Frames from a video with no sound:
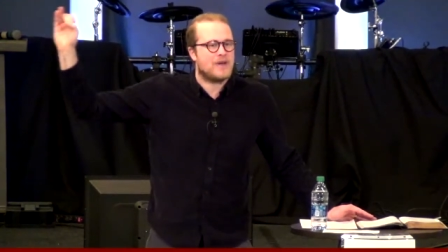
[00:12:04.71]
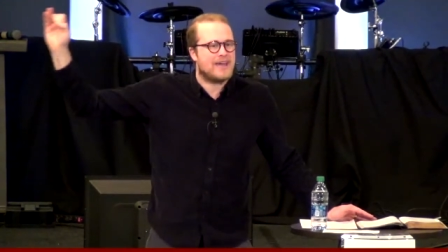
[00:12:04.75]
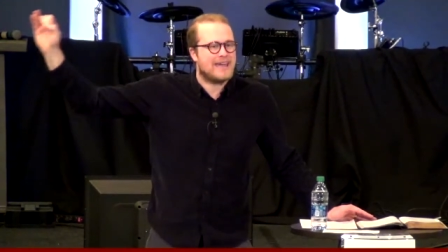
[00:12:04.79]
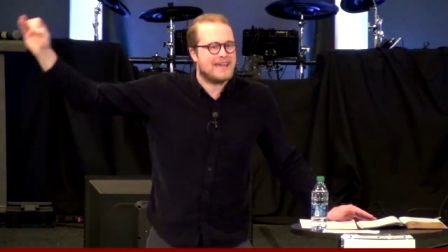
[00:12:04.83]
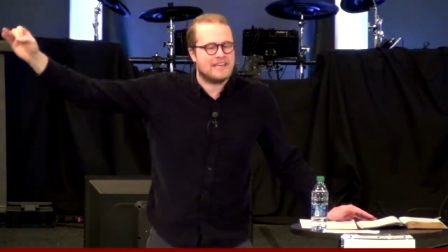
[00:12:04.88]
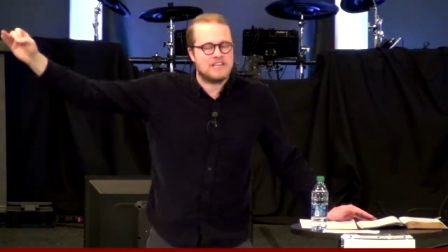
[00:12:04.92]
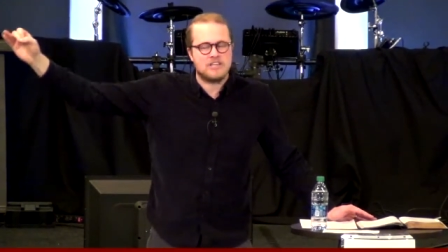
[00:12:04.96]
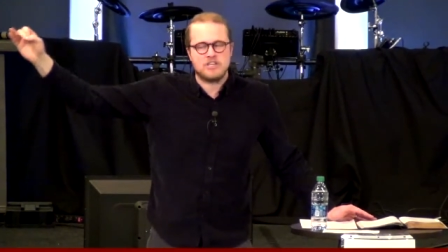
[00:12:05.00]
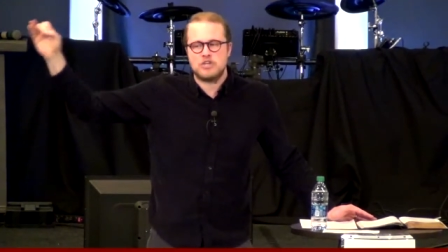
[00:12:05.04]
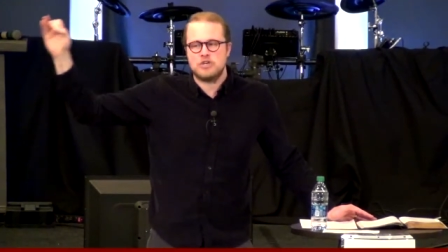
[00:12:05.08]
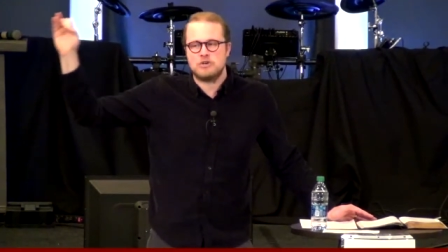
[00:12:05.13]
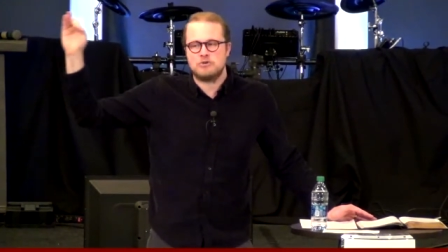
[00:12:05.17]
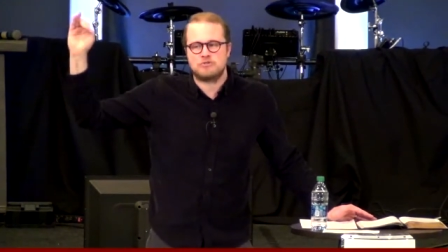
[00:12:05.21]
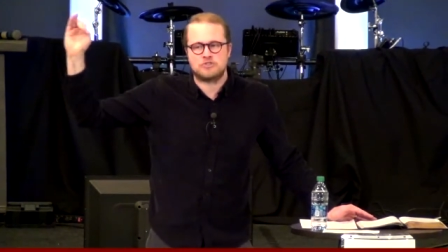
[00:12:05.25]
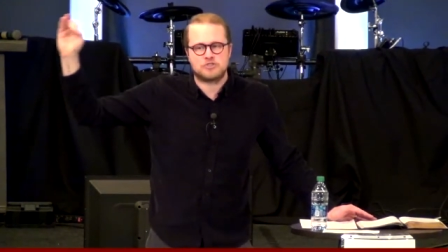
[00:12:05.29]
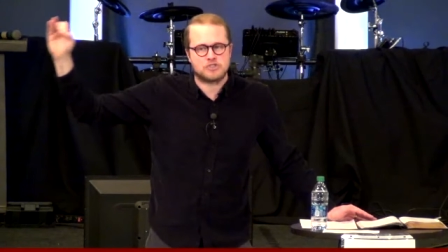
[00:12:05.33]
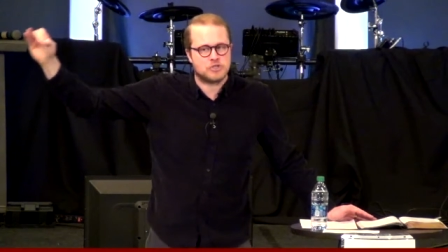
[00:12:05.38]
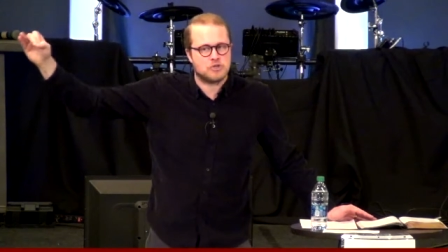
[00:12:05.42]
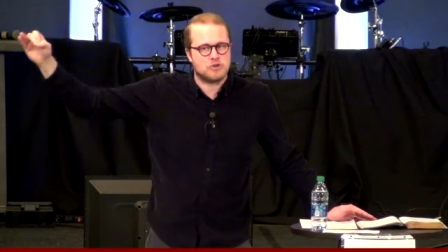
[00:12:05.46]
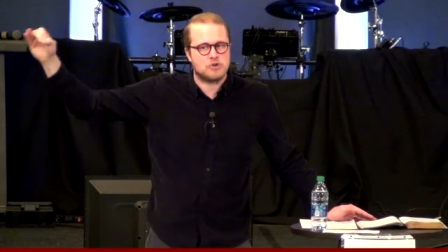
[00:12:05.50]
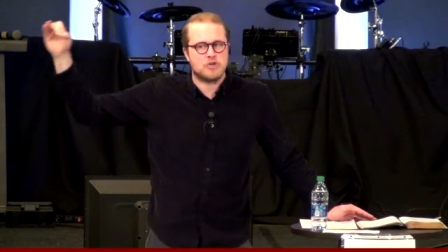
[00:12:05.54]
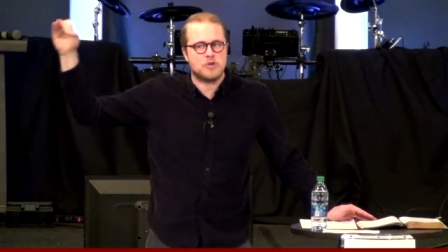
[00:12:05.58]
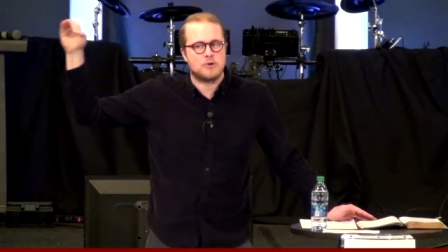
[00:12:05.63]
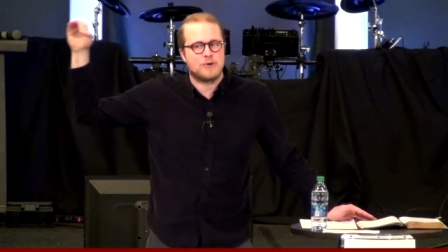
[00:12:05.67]
in you,
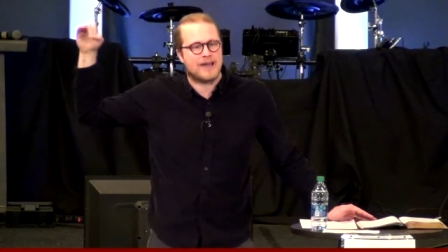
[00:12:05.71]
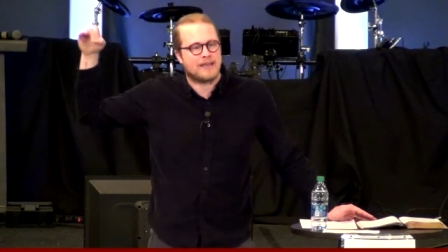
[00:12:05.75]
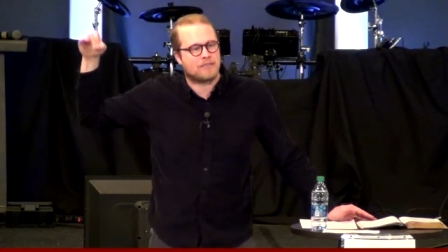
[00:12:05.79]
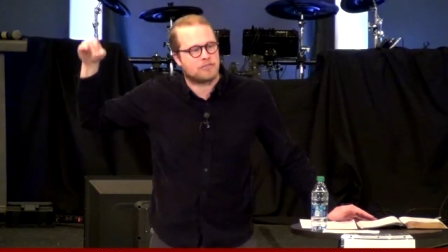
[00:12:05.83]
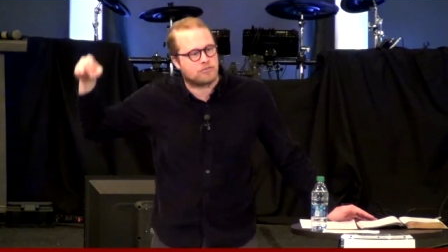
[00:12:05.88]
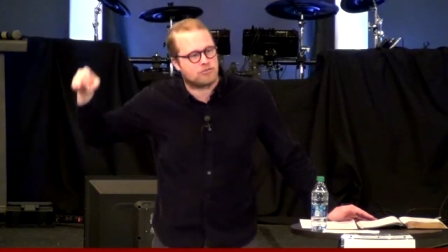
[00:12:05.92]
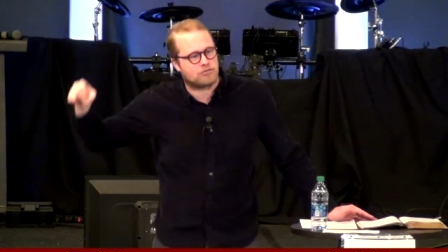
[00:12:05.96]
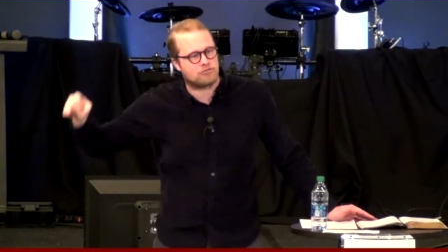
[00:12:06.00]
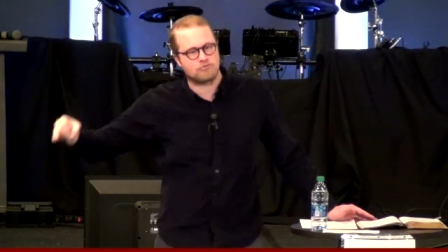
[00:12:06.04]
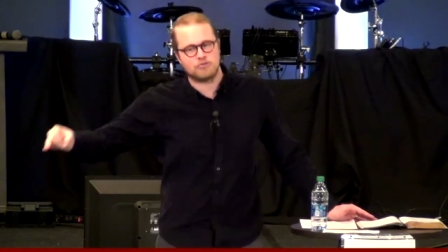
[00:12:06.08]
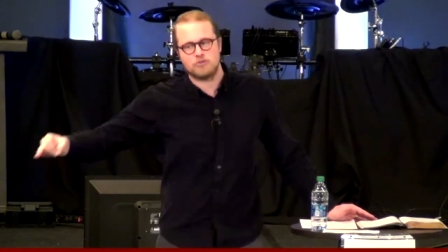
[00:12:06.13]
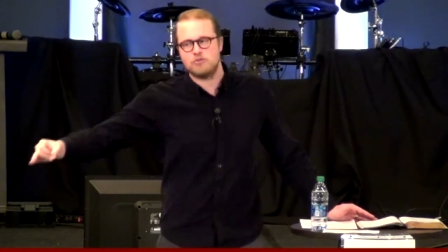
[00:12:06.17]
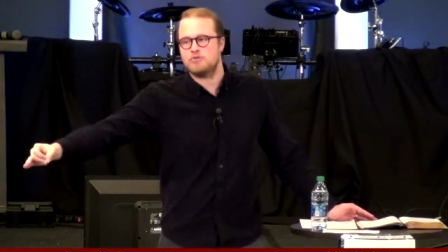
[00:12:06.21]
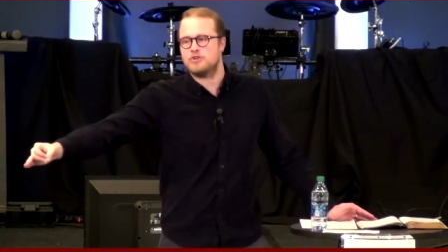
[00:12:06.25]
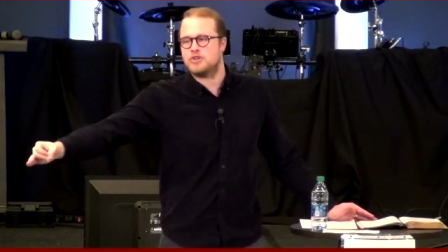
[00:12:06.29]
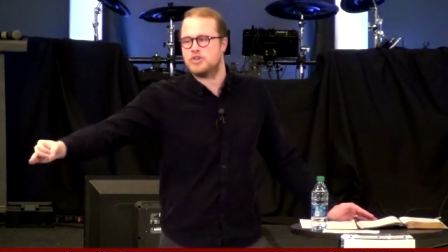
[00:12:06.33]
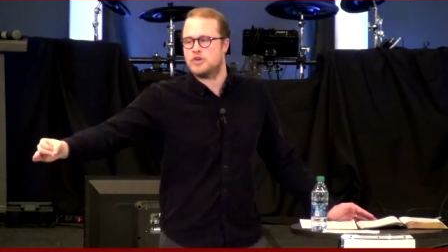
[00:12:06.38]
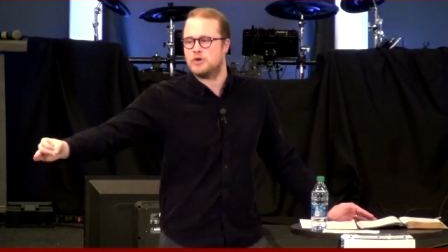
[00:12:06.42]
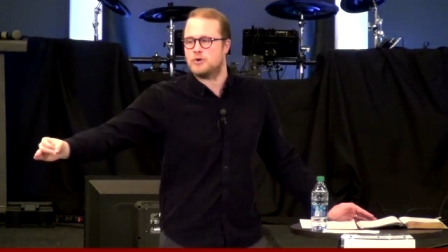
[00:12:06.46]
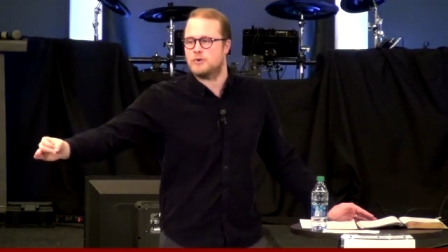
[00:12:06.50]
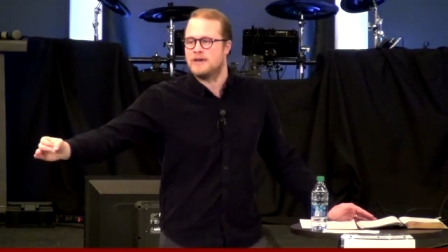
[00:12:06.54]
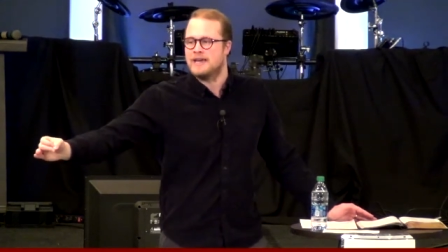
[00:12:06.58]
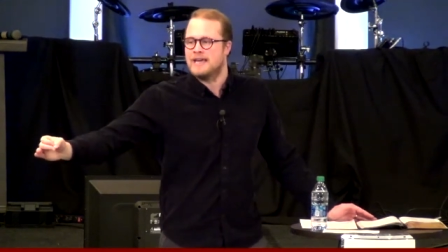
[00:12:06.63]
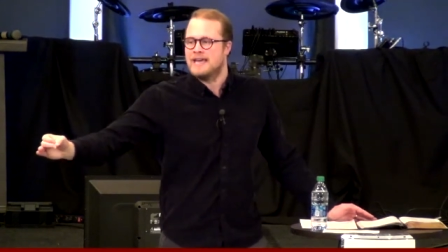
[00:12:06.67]
to you, and through
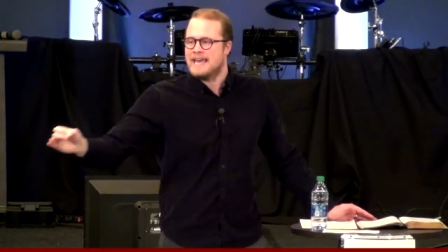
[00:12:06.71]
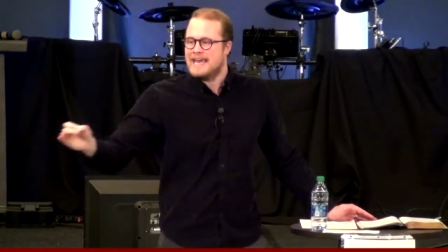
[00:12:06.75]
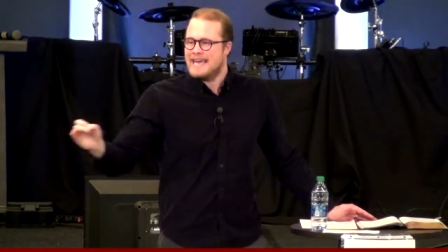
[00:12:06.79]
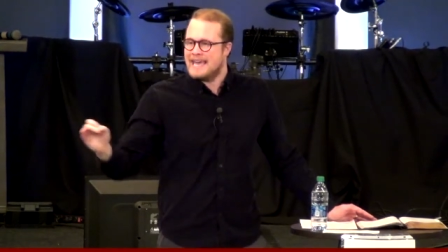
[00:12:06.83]
you